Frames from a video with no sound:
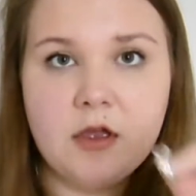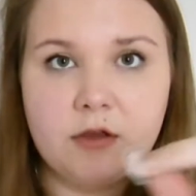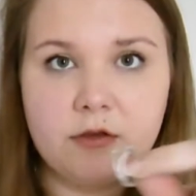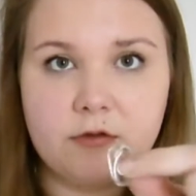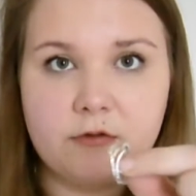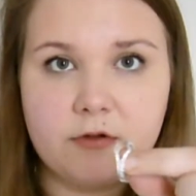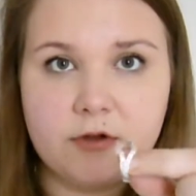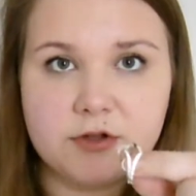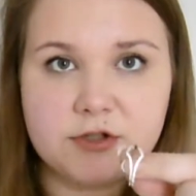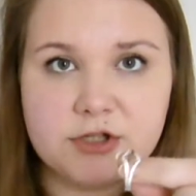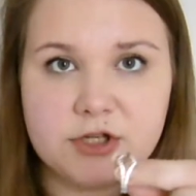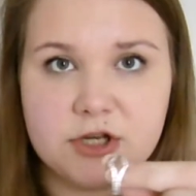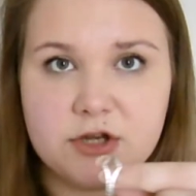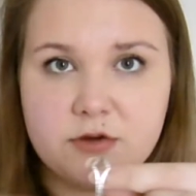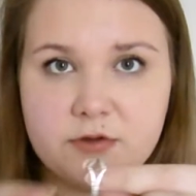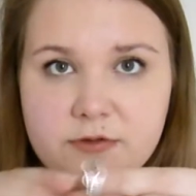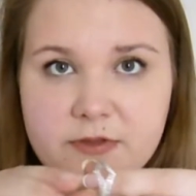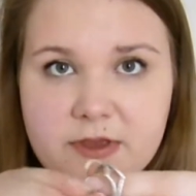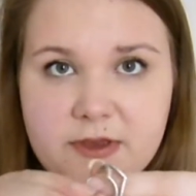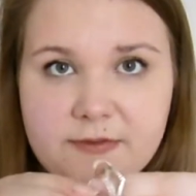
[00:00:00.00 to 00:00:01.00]
So we've got
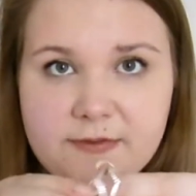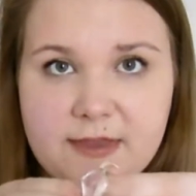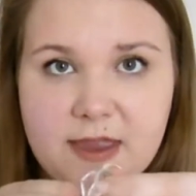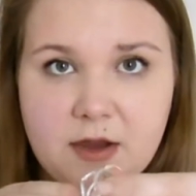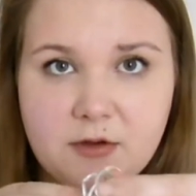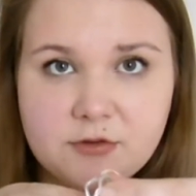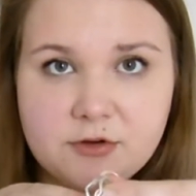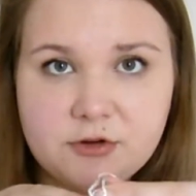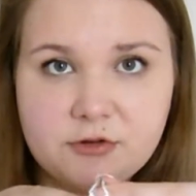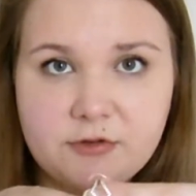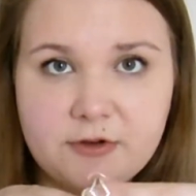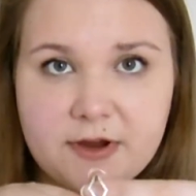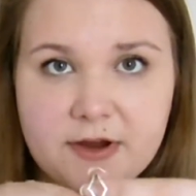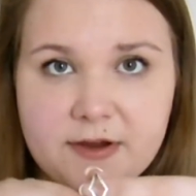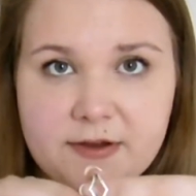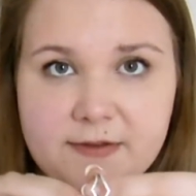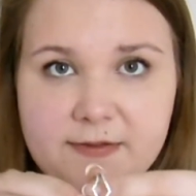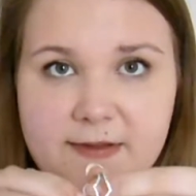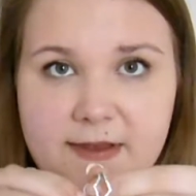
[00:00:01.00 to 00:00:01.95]
two of these outer rings.